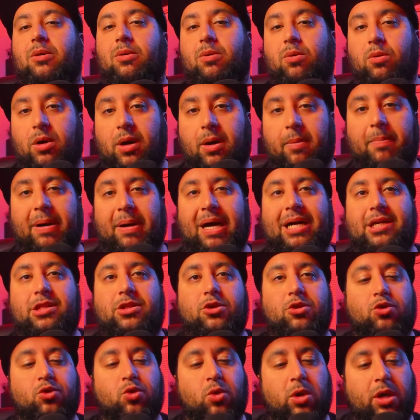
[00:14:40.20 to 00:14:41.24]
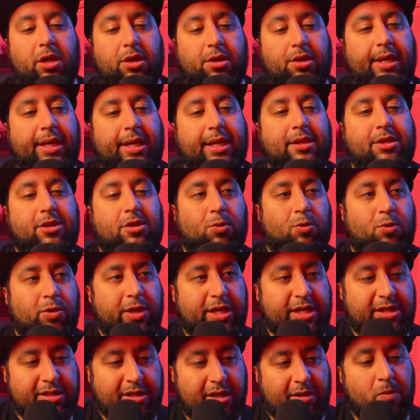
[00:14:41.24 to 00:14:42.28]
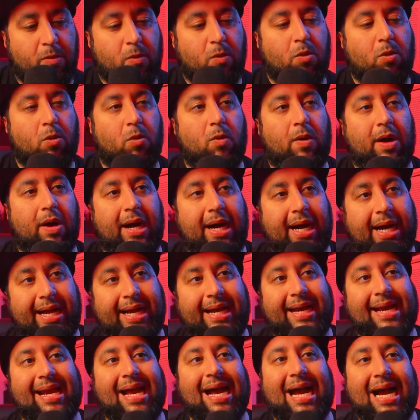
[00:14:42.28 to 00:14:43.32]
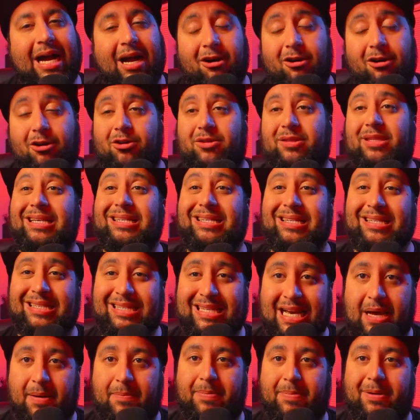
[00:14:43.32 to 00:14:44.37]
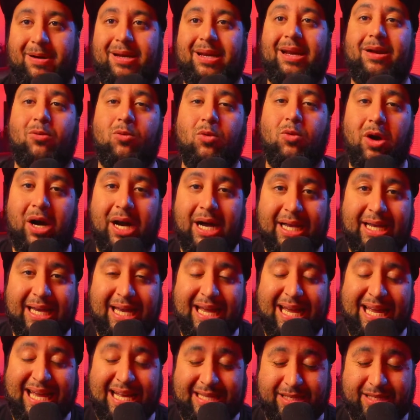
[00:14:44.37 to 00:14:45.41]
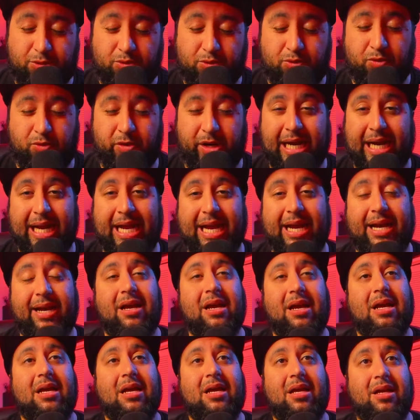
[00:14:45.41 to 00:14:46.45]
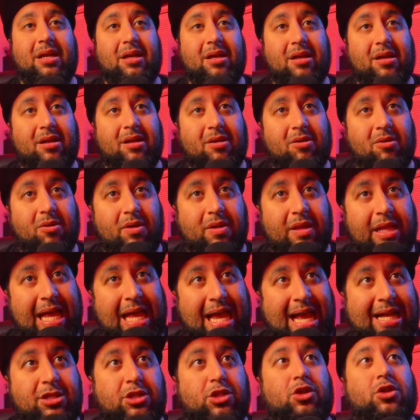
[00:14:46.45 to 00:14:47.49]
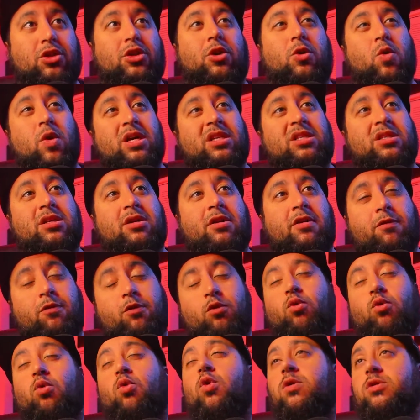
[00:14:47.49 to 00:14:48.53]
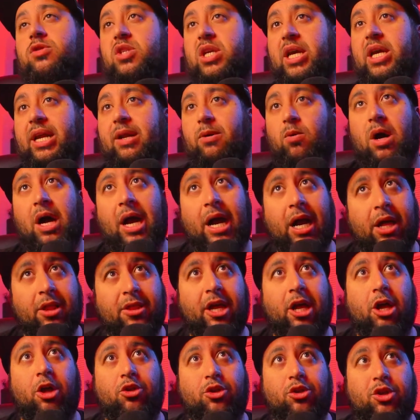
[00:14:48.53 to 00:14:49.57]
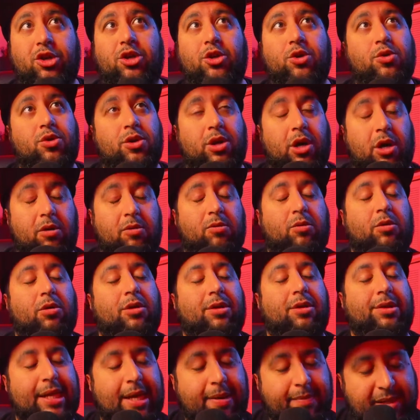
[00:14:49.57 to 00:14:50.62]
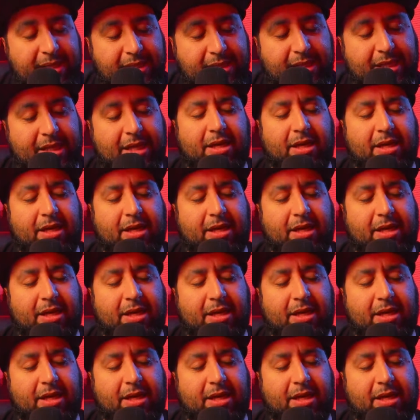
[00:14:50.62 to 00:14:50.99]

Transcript: we're about to dwell in the reason why and how this is happening and why it's rigged, and answer the question of Wilson. Well, how the hell do you know? Well, let me